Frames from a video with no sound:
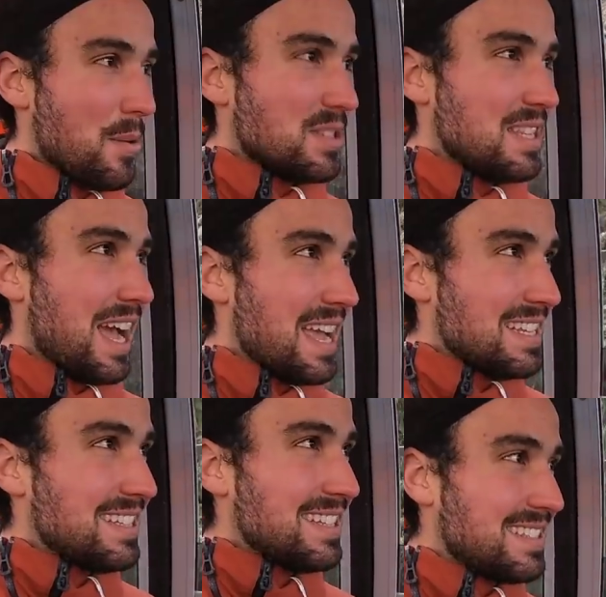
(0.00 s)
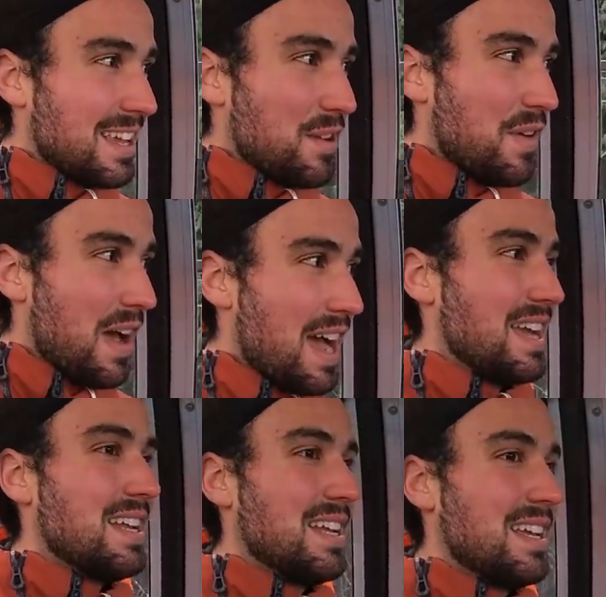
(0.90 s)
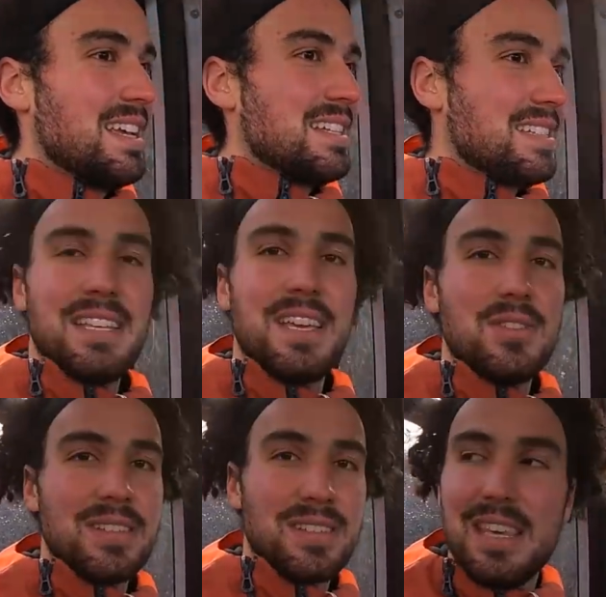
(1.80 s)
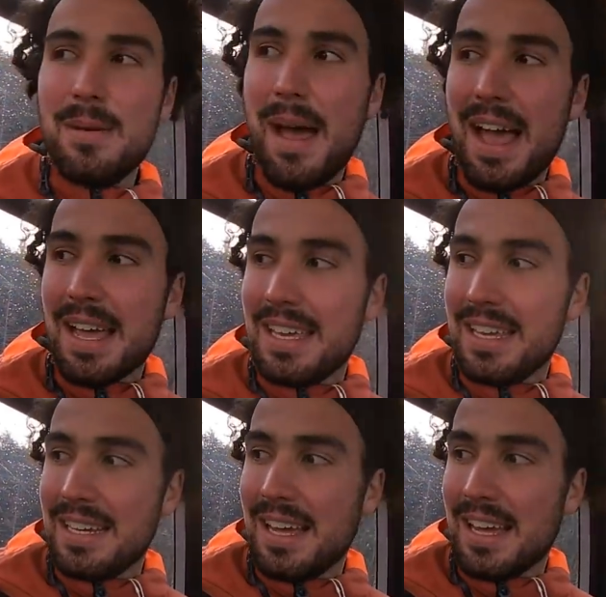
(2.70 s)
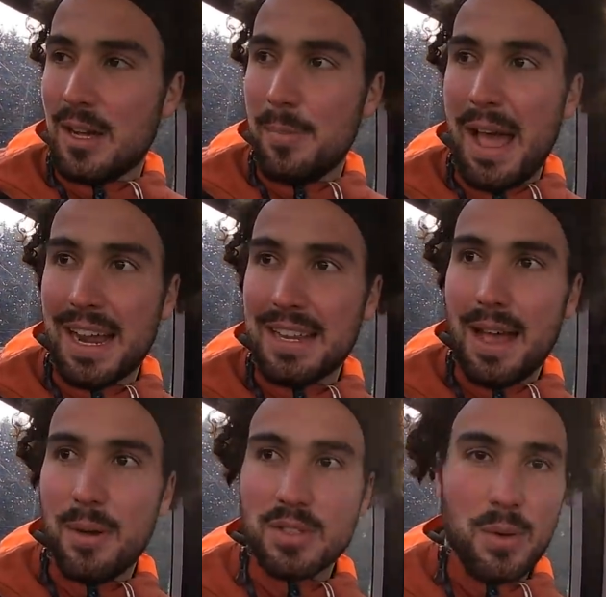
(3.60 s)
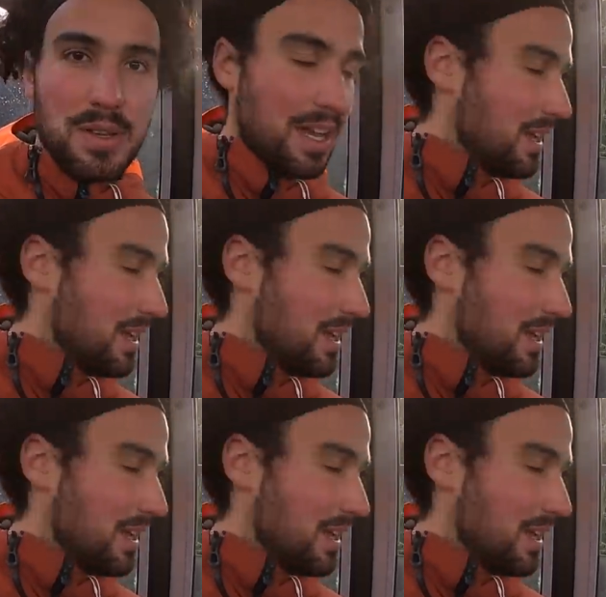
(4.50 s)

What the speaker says: That was the iciest day I've had since I used to ski back in Quebec, and that was always